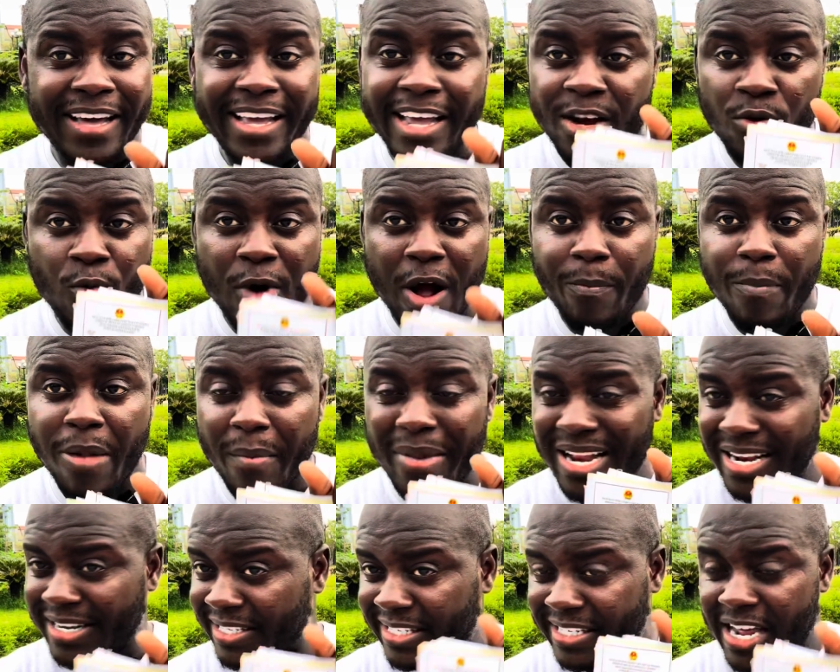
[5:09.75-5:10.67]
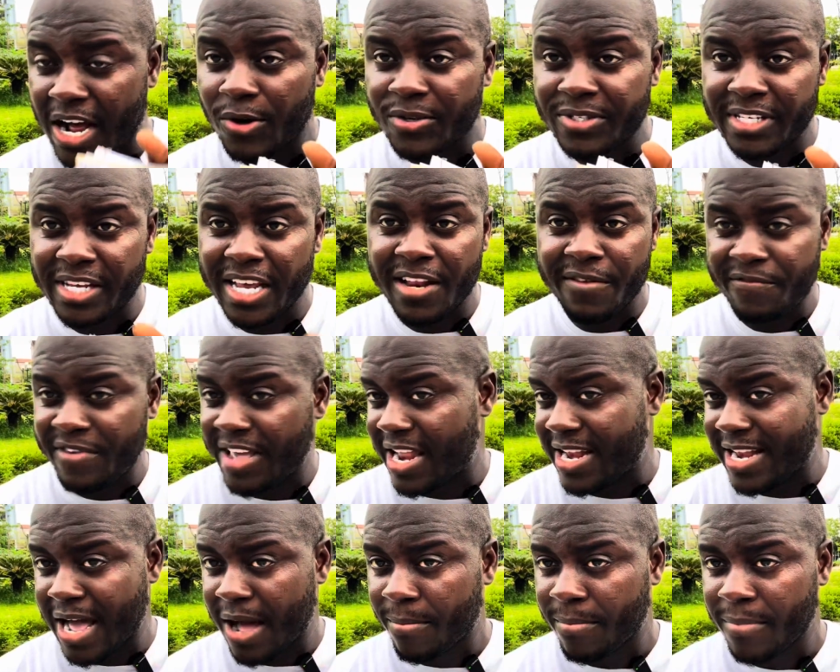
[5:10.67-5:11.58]
get a work permit in TLC in
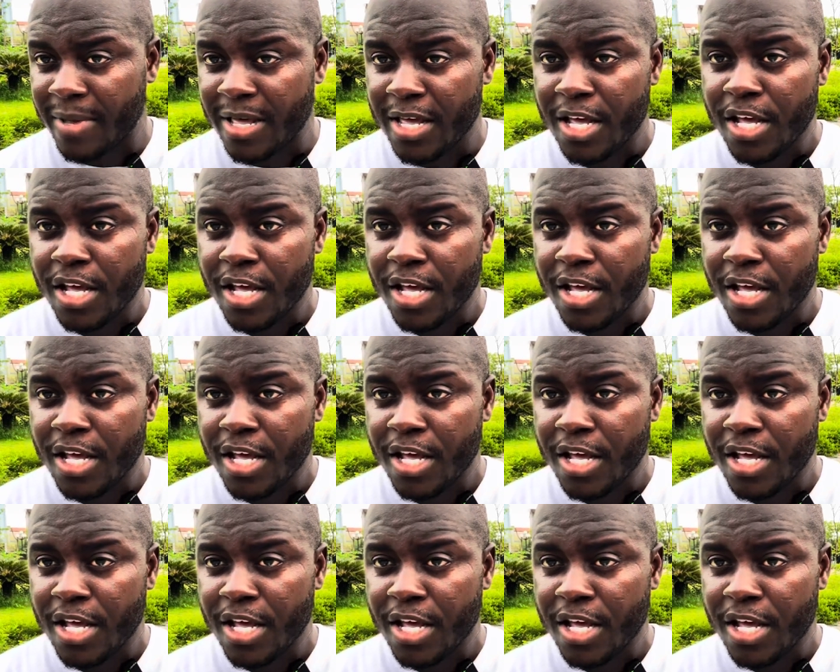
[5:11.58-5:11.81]
Vietnam.